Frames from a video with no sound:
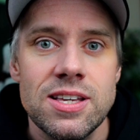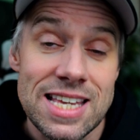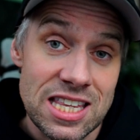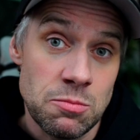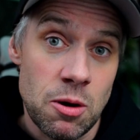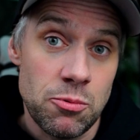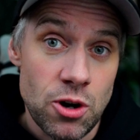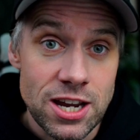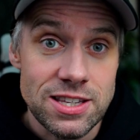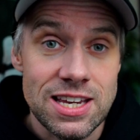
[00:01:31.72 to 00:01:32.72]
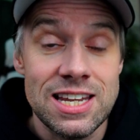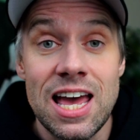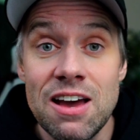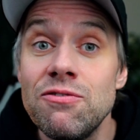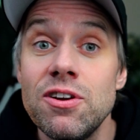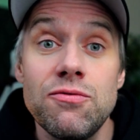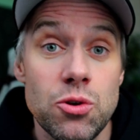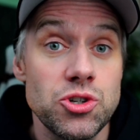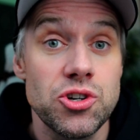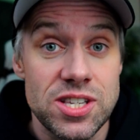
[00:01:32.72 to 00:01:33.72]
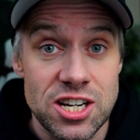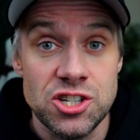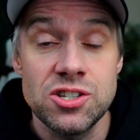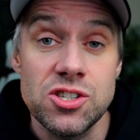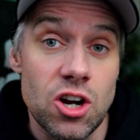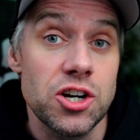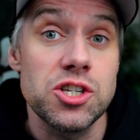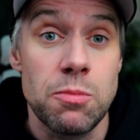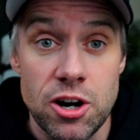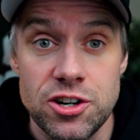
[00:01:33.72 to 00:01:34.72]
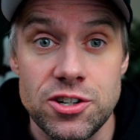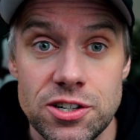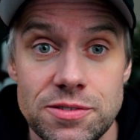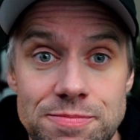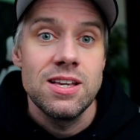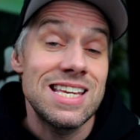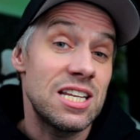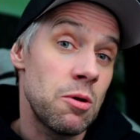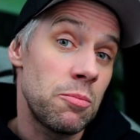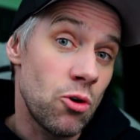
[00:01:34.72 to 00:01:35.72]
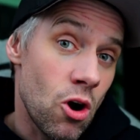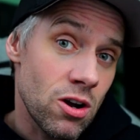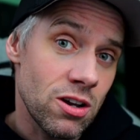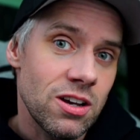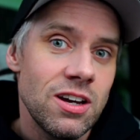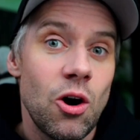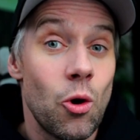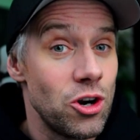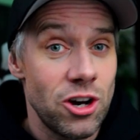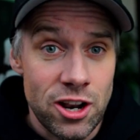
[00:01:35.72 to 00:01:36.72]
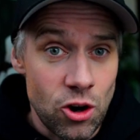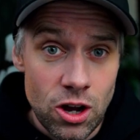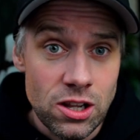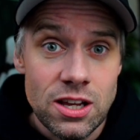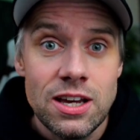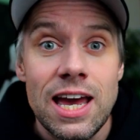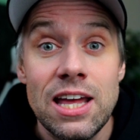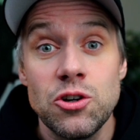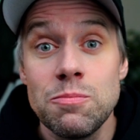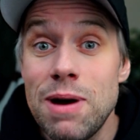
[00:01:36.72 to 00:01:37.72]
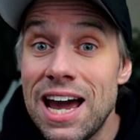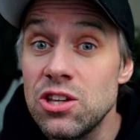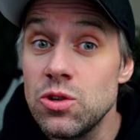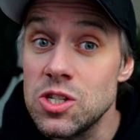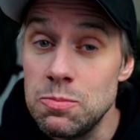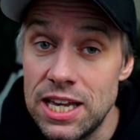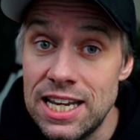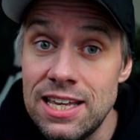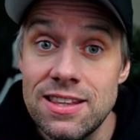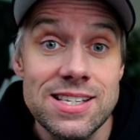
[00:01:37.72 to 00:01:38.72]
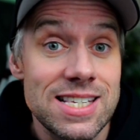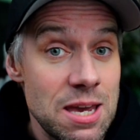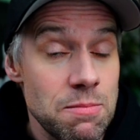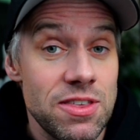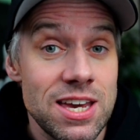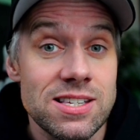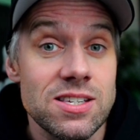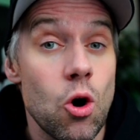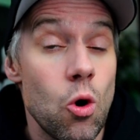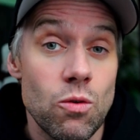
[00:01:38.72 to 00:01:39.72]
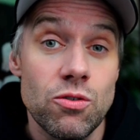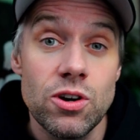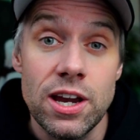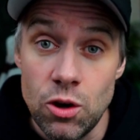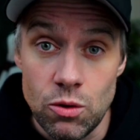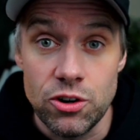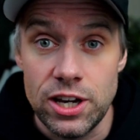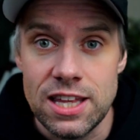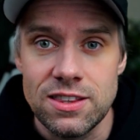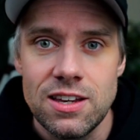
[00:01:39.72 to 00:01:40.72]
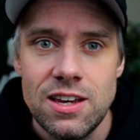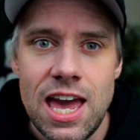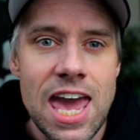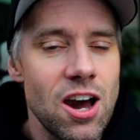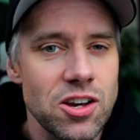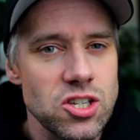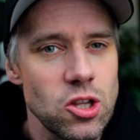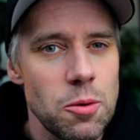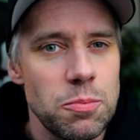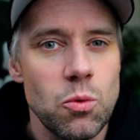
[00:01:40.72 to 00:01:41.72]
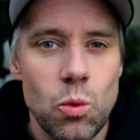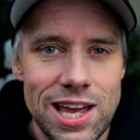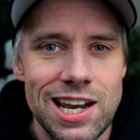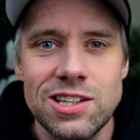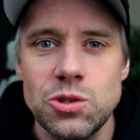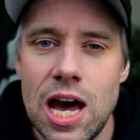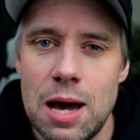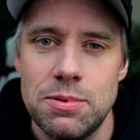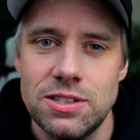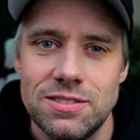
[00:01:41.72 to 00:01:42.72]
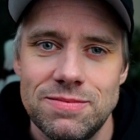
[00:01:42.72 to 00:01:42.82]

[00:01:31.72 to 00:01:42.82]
Set them up right, and every future session starts smarter. Set them up wrong, or not at all, and you're back to explaining the same things over and over again. AI slop waiting to happen.